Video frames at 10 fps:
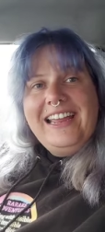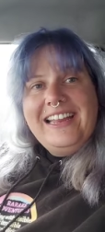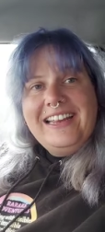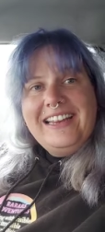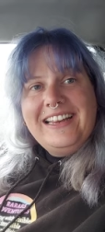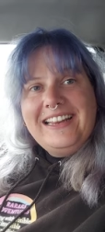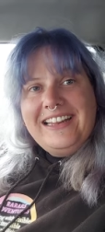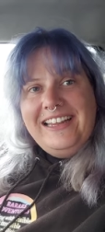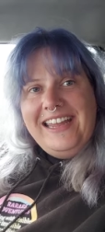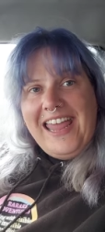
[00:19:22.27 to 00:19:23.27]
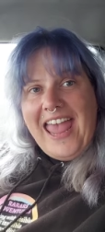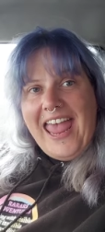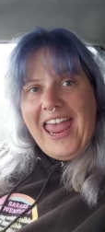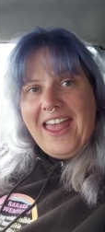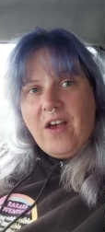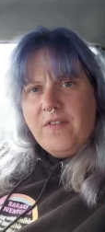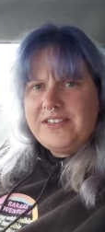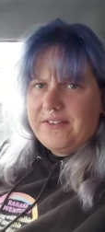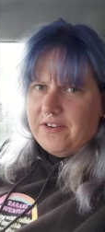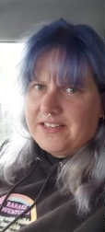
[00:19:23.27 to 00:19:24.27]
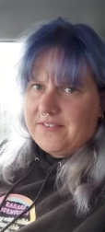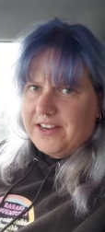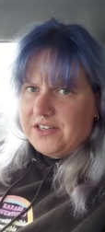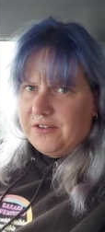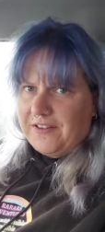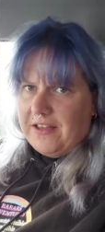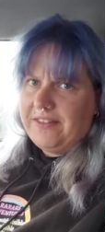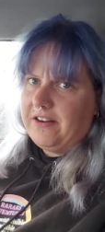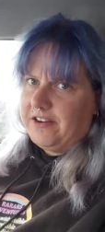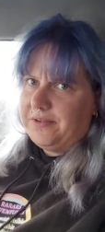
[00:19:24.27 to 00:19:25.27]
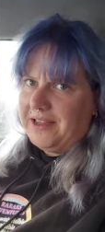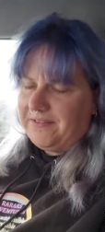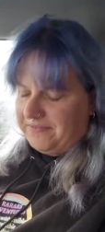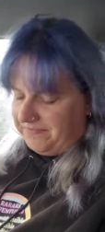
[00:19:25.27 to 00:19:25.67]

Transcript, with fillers: Cool, ma'am. Yeah. Obviously, if I was having a tooth out, then I do have.